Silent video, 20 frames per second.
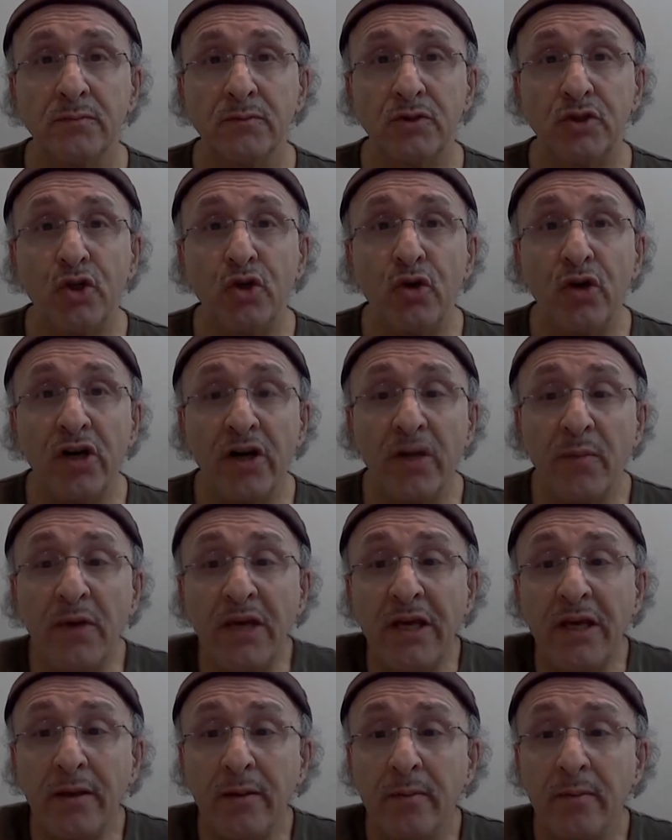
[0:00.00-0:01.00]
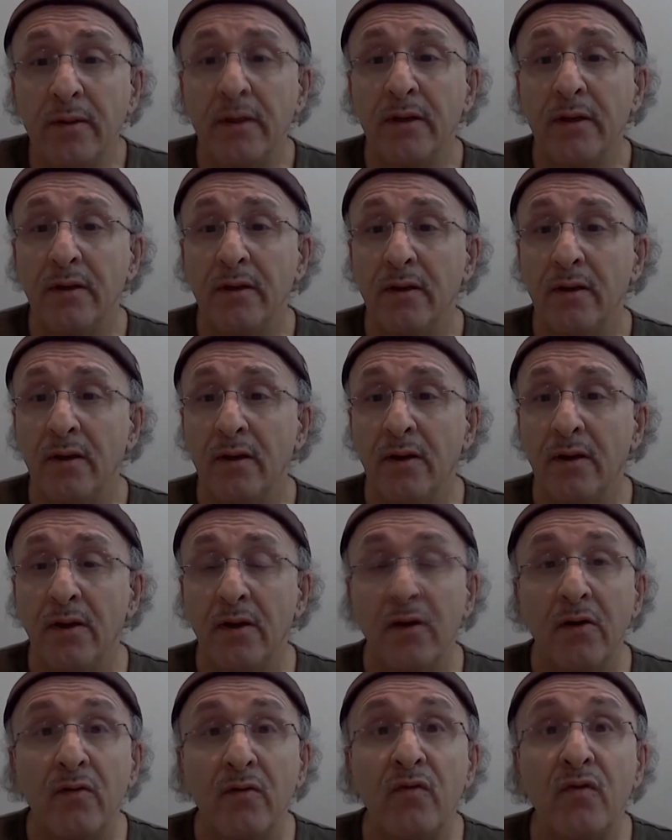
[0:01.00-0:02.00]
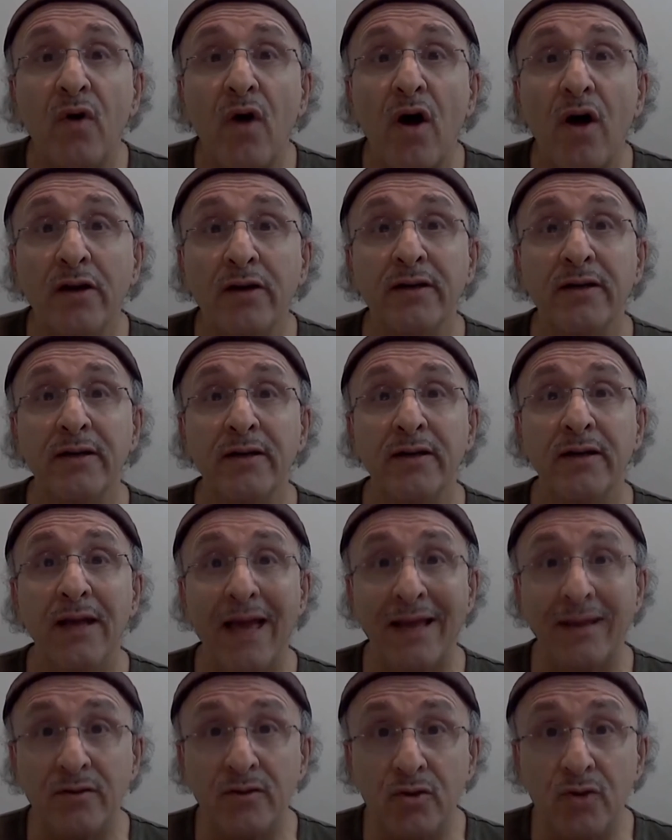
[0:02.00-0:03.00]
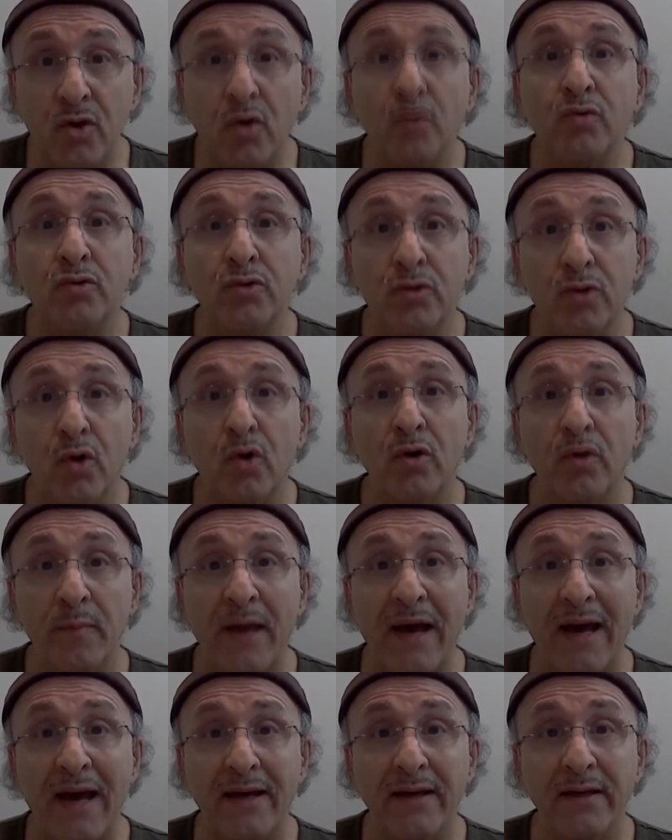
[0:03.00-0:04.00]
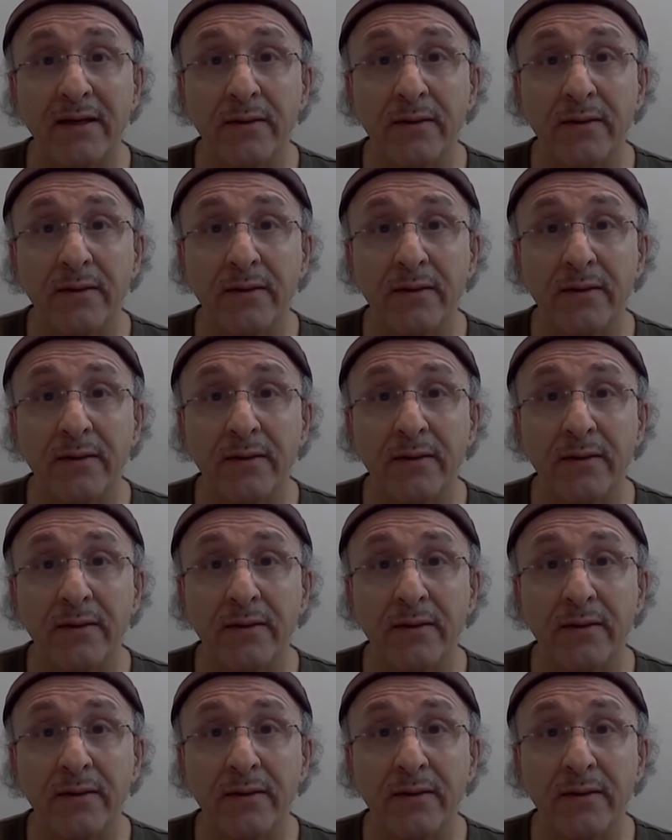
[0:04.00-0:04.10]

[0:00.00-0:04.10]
Do you hear me? Run and don't look back.